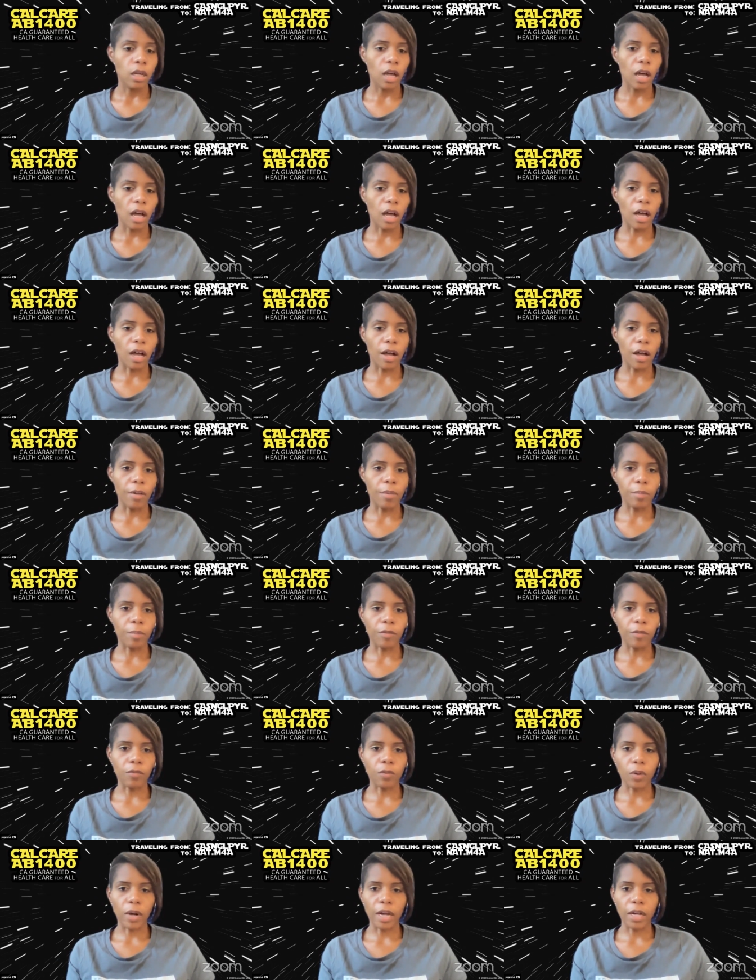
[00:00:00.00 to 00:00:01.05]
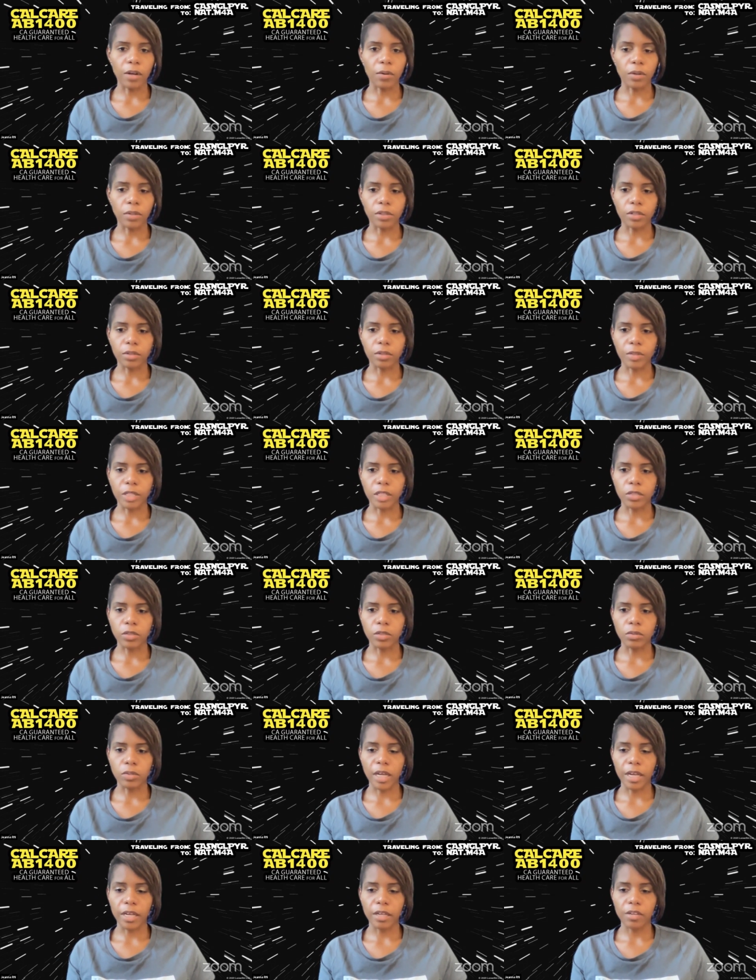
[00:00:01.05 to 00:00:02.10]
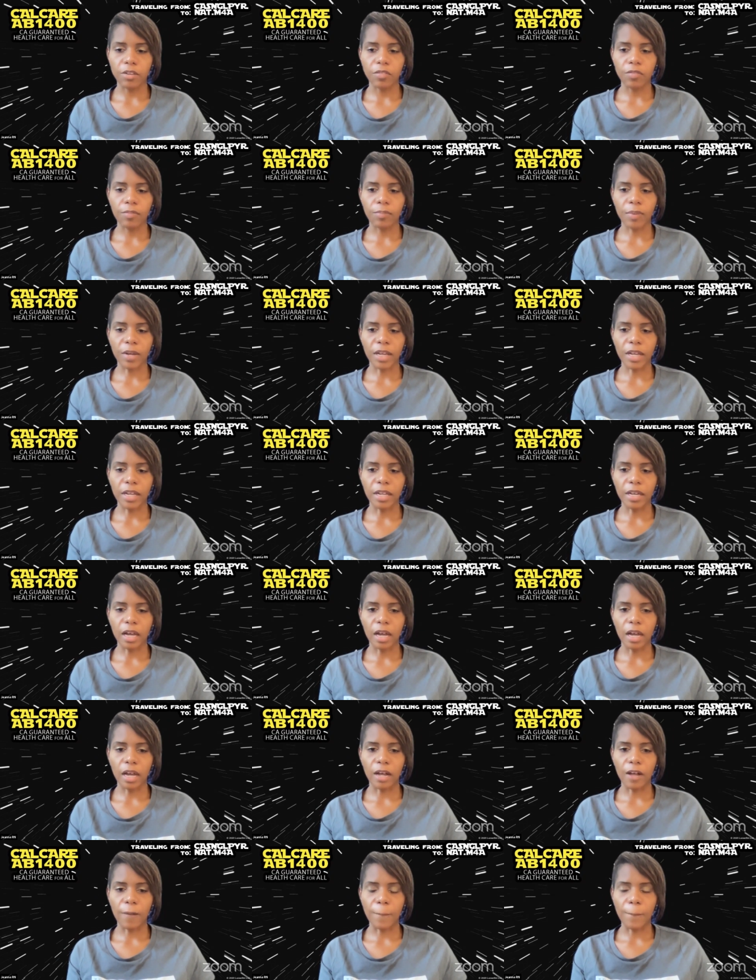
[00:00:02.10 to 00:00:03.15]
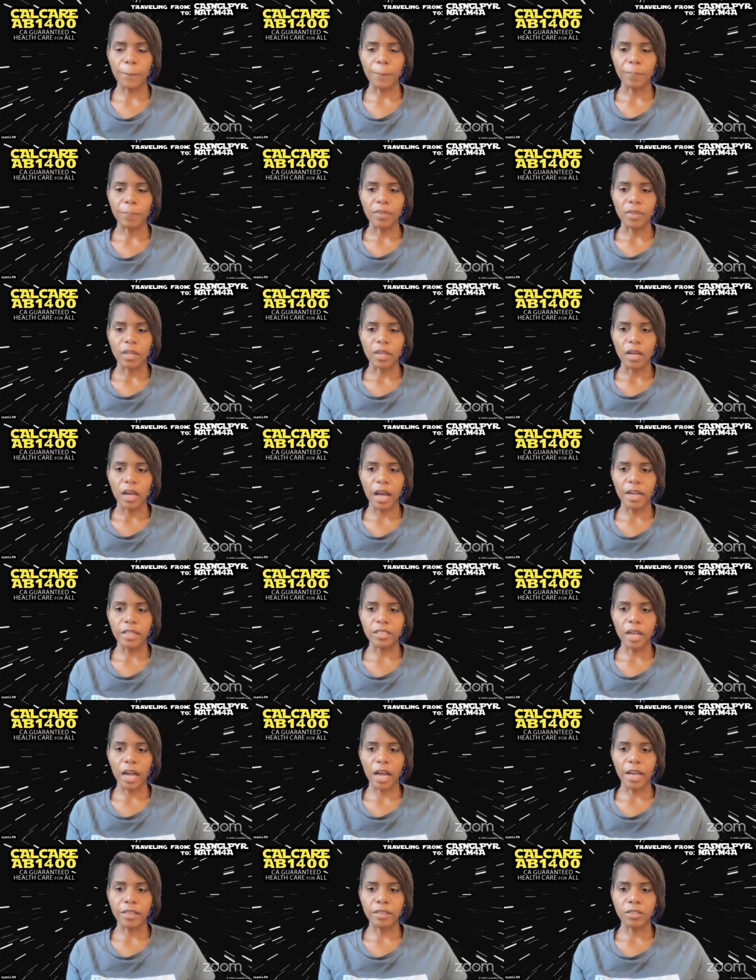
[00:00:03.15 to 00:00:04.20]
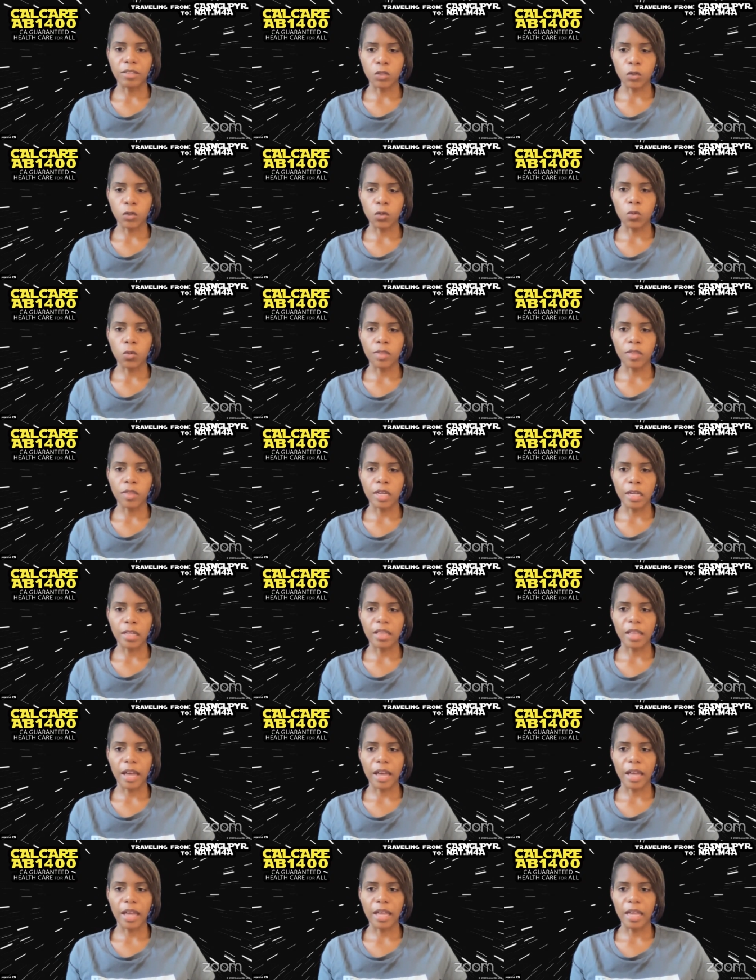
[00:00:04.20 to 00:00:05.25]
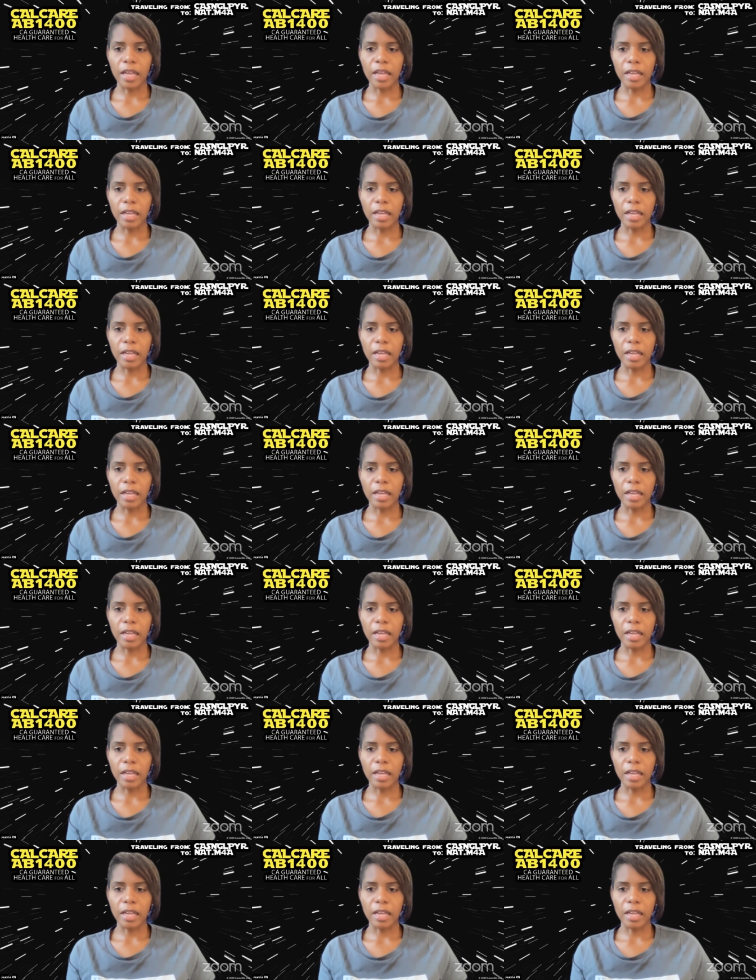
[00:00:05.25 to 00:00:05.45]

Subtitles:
before I go a little bit too negative. But I do think that